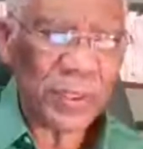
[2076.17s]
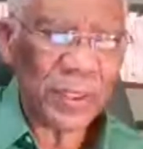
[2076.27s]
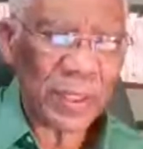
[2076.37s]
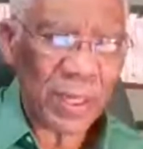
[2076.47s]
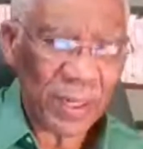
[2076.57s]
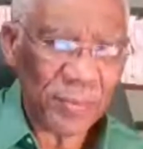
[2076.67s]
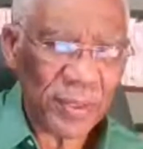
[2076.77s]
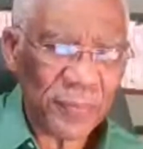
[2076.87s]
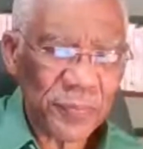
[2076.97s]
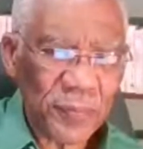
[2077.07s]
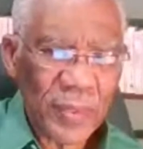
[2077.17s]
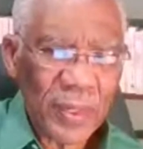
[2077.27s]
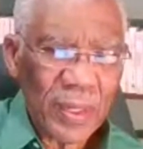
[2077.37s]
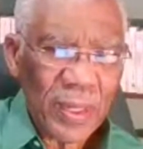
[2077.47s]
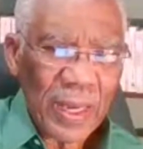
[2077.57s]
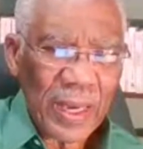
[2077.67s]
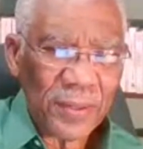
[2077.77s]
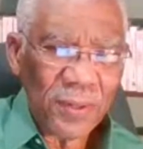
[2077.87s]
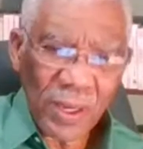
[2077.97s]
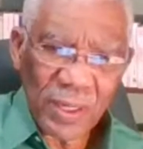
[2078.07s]
on the Caribbean. And
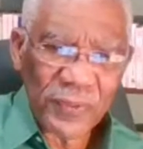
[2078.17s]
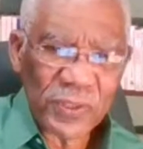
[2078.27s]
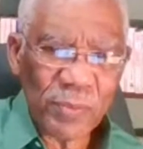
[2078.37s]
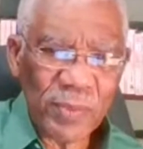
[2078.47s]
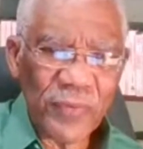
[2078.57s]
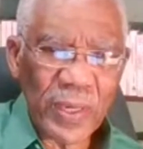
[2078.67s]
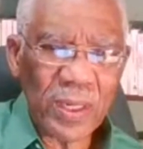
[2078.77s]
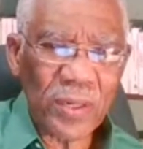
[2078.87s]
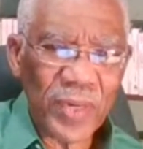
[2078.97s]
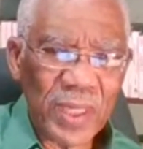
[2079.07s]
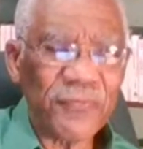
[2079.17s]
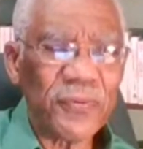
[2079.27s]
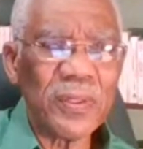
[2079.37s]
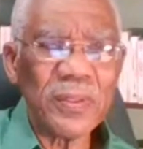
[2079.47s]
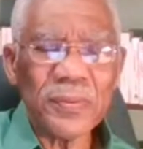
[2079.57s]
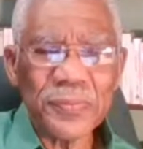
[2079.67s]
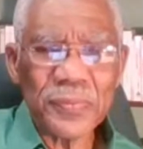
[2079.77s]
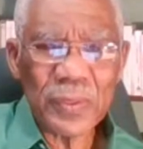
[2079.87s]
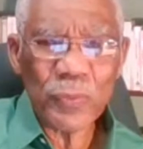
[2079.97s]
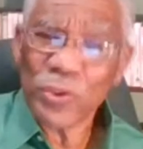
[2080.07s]
all of us should be very grateful.
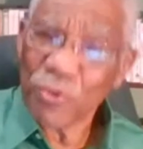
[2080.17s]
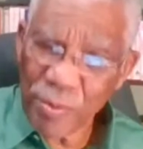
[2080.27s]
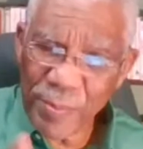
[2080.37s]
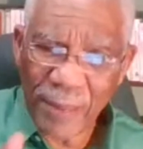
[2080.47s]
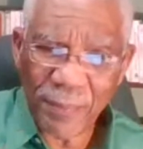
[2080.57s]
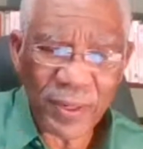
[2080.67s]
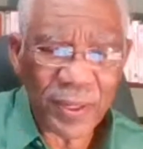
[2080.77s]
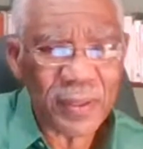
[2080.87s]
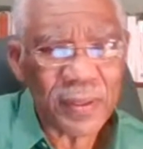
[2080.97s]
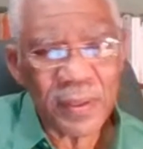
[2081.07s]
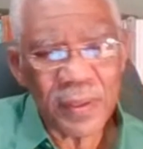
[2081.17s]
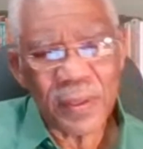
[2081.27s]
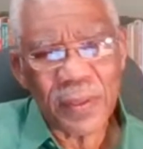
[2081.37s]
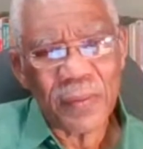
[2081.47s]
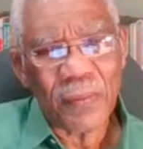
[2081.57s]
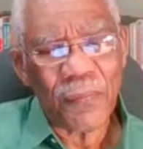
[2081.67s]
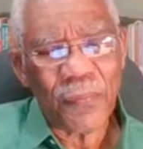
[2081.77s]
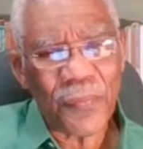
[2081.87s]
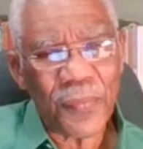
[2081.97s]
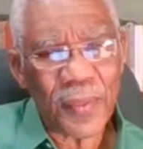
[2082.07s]
We should remember
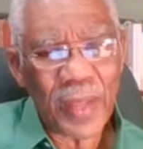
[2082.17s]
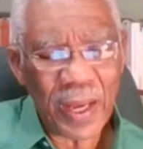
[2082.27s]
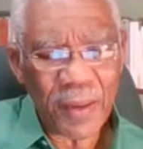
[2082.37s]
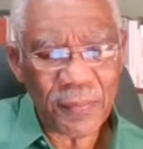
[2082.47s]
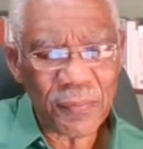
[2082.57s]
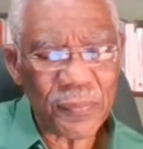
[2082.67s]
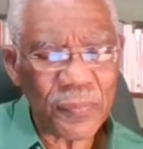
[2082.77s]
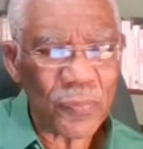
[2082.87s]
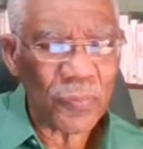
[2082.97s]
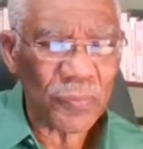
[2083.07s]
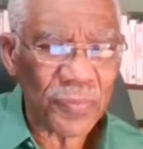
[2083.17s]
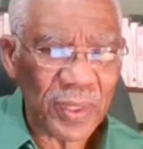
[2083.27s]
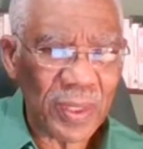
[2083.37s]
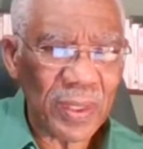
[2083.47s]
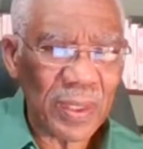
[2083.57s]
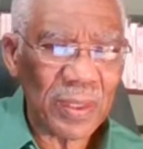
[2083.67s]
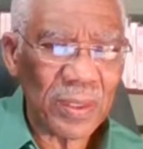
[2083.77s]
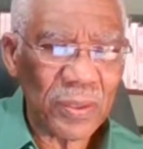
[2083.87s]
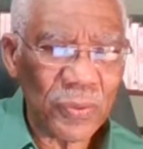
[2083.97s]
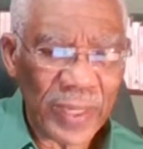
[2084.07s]
the
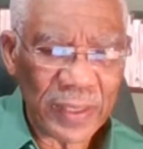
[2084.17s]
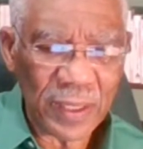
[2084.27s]
United